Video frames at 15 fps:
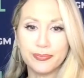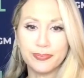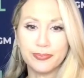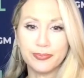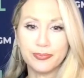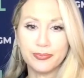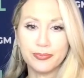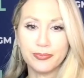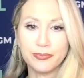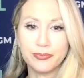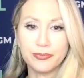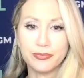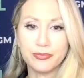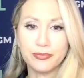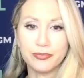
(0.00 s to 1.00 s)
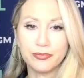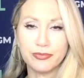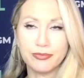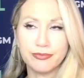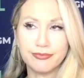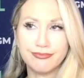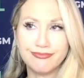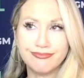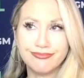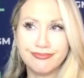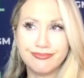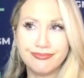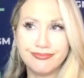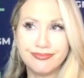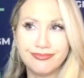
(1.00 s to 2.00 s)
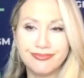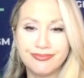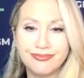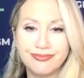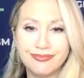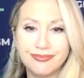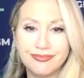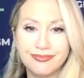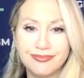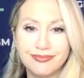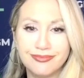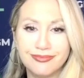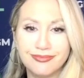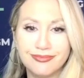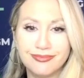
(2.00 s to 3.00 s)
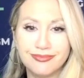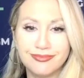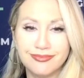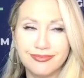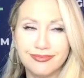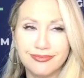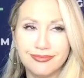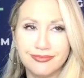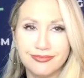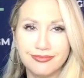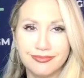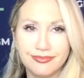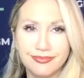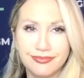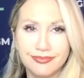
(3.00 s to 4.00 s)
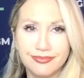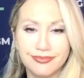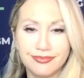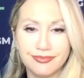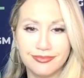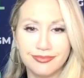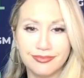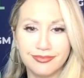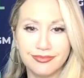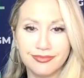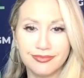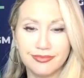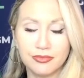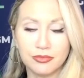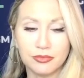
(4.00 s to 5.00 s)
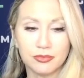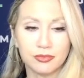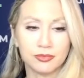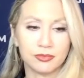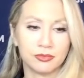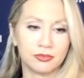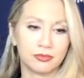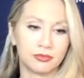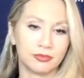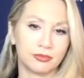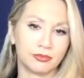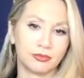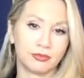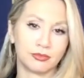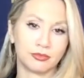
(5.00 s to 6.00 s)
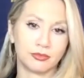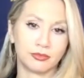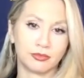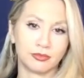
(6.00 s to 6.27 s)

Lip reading: (silent)